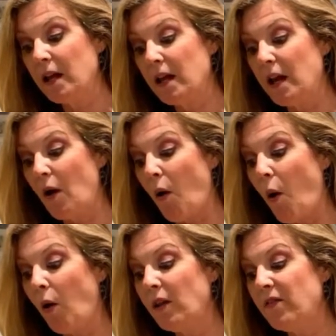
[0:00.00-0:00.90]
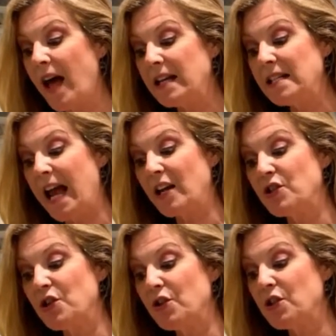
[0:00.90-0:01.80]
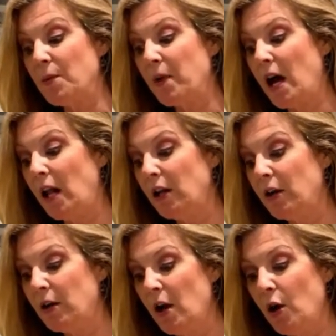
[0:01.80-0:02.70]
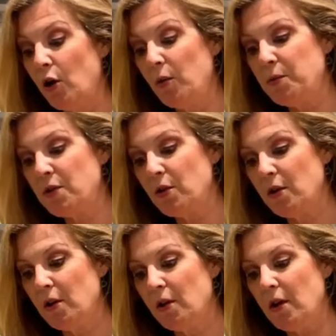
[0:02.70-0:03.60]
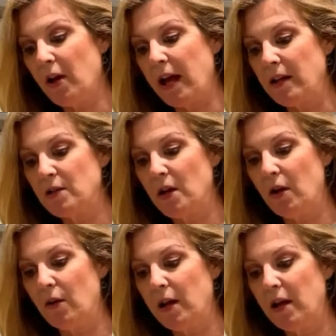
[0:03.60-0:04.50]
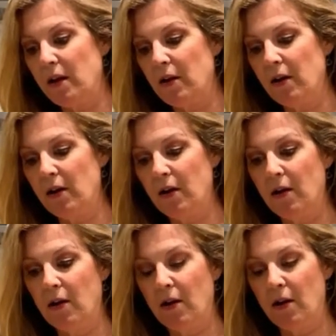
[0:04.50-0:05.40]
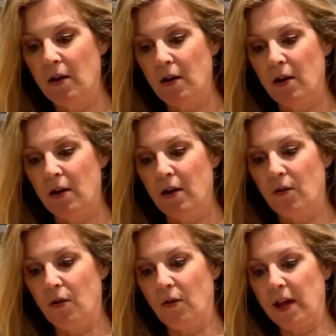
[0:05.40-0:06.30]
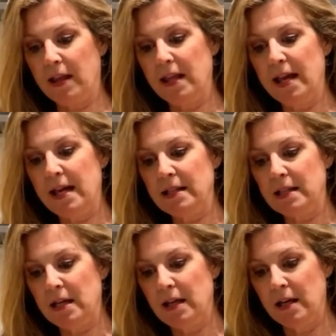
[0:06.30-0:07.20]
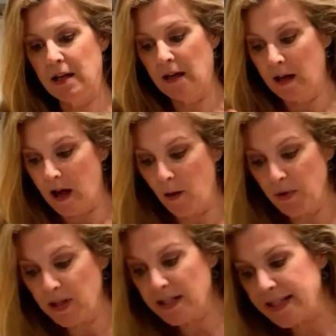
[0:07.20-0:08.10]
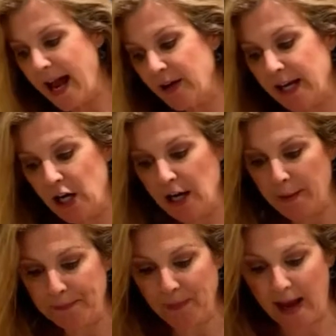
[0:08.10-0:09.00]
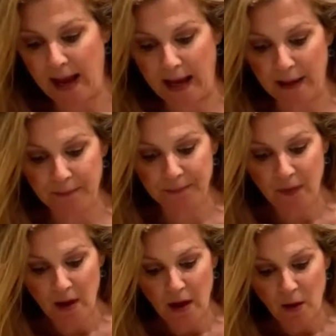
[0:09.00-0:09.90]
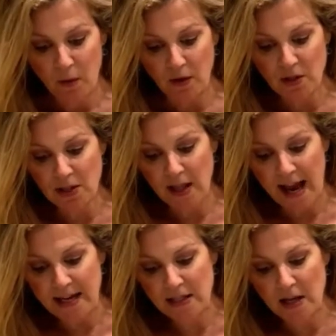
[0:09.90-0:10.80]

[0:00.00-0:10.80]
you know, all of that texture, some color. Oops. Okay, so here, go like this. I'll put this down here and we'll slice